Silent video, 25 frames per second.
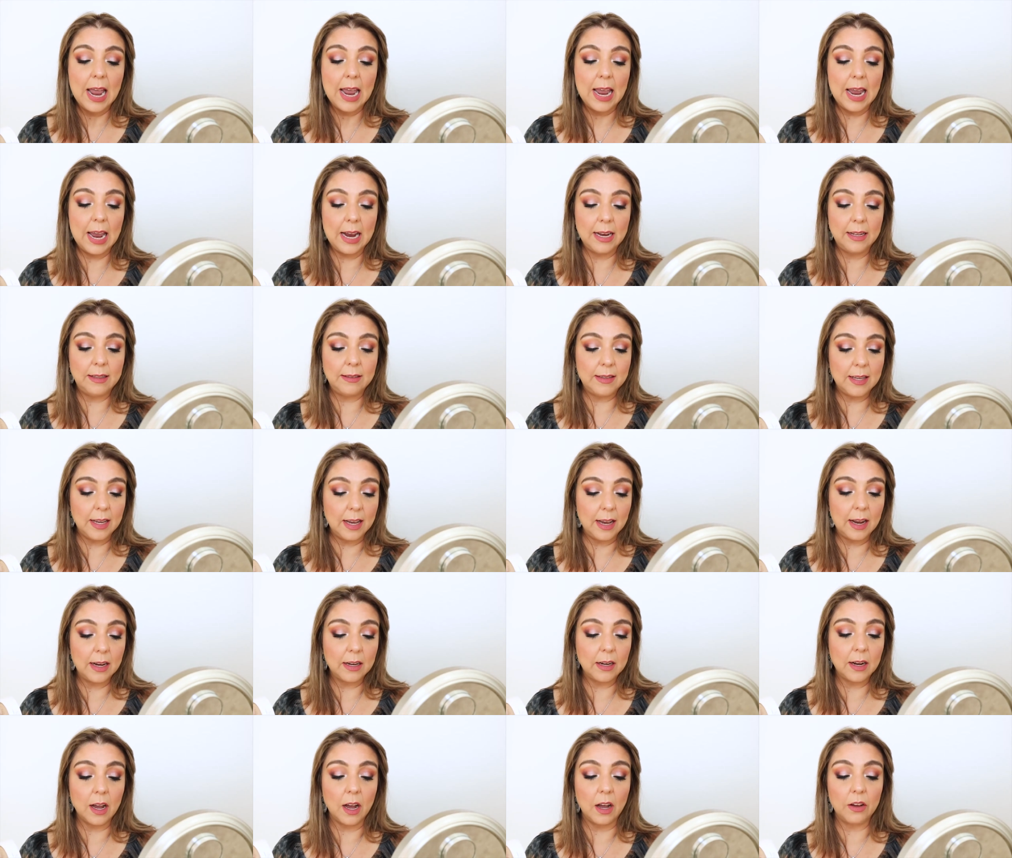It
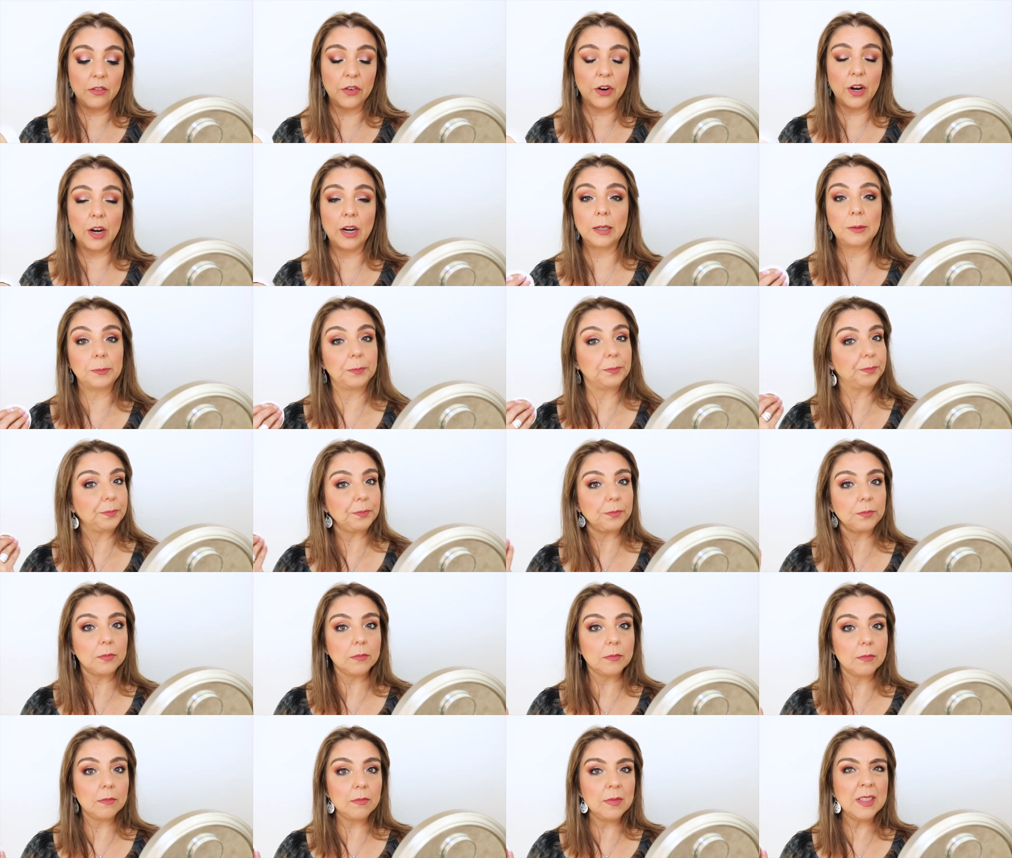did cover,
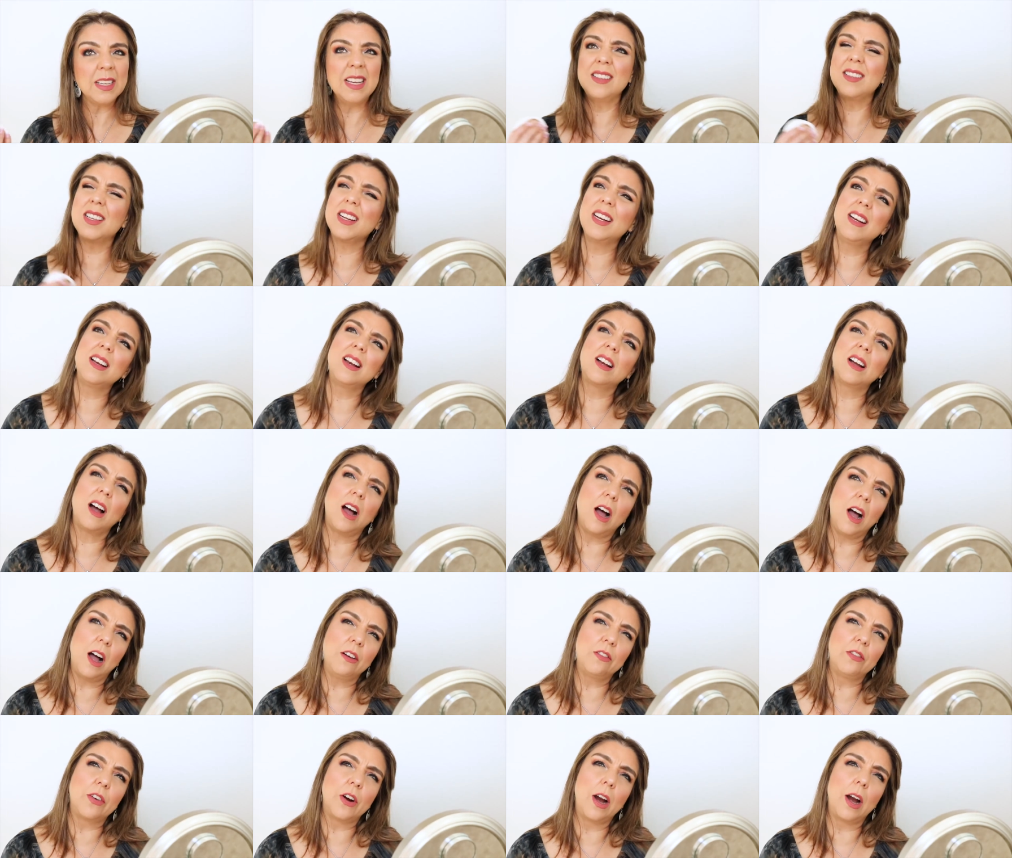it didn't
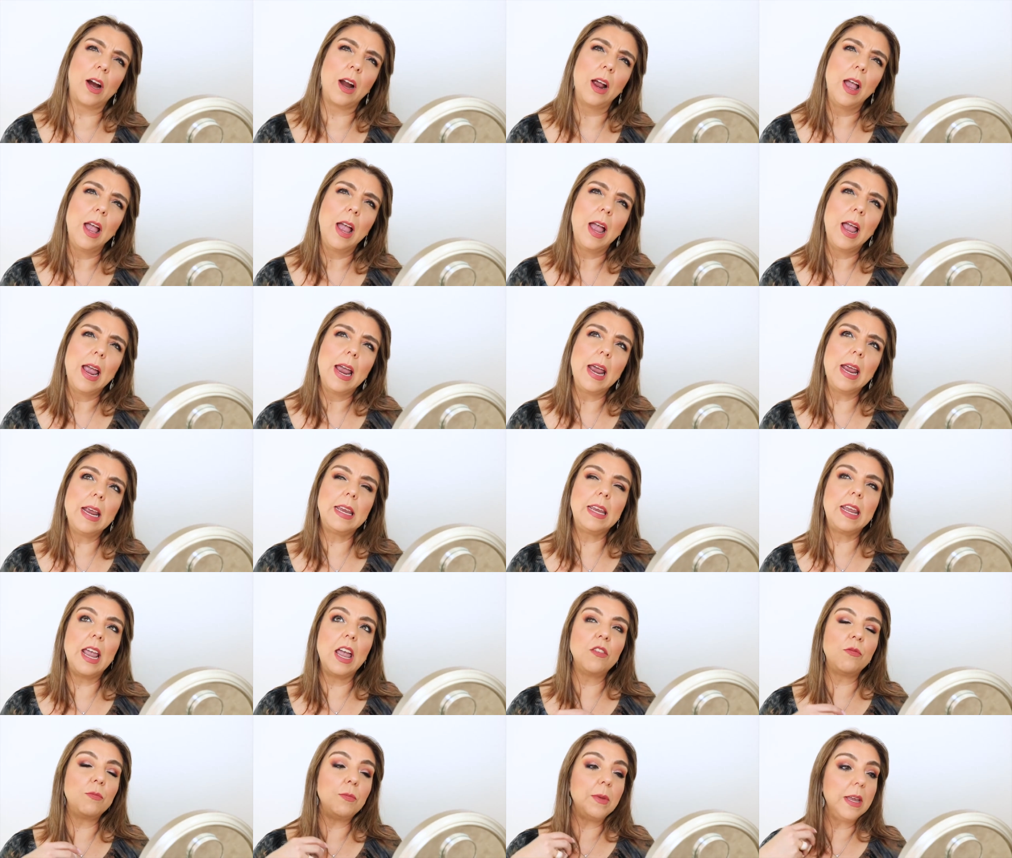cover, it
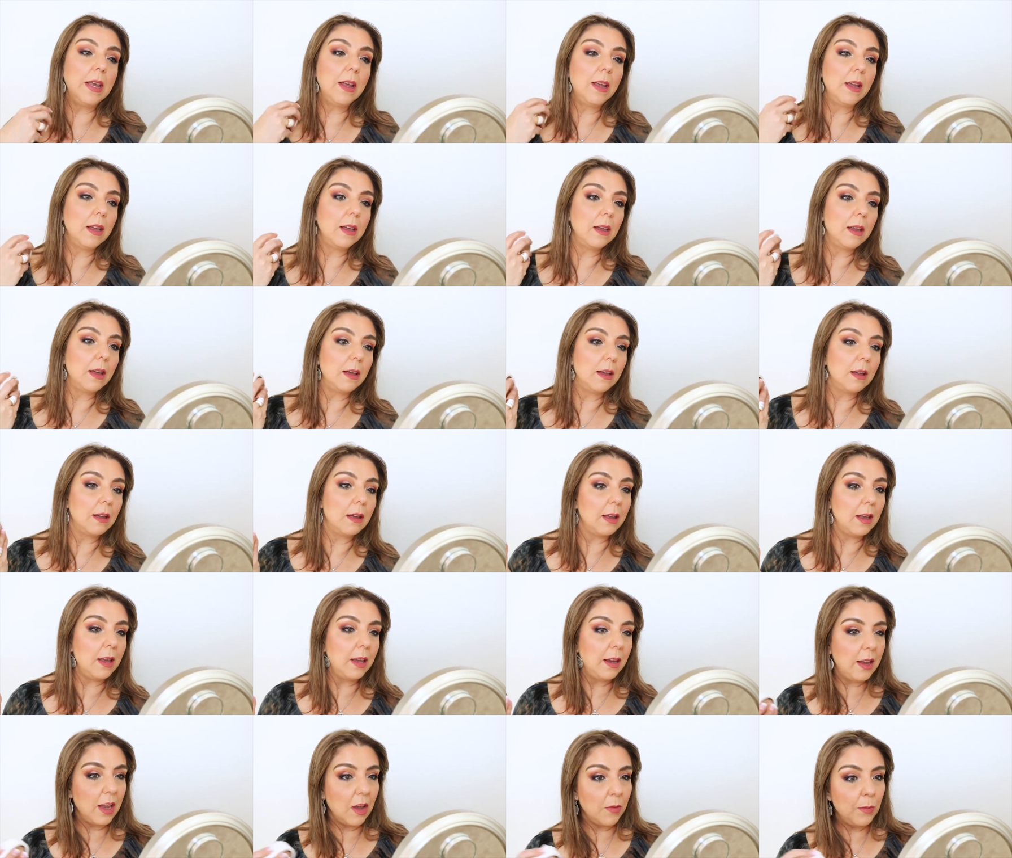gave me
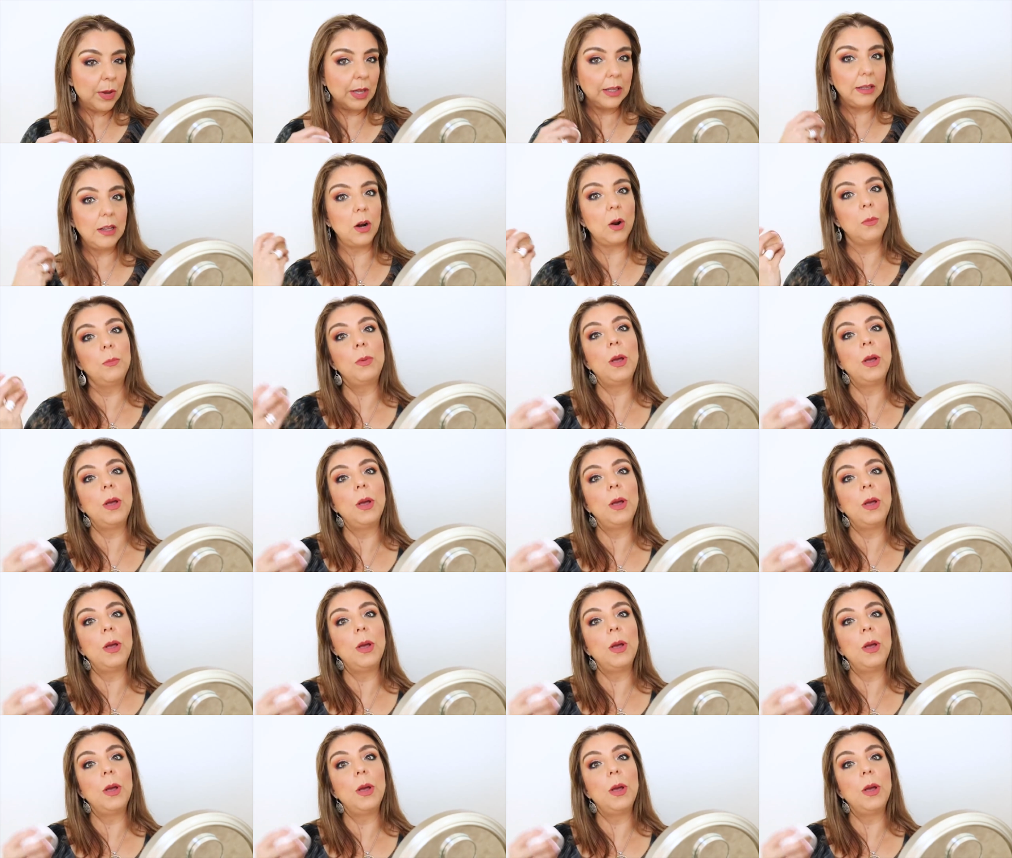it gave me a little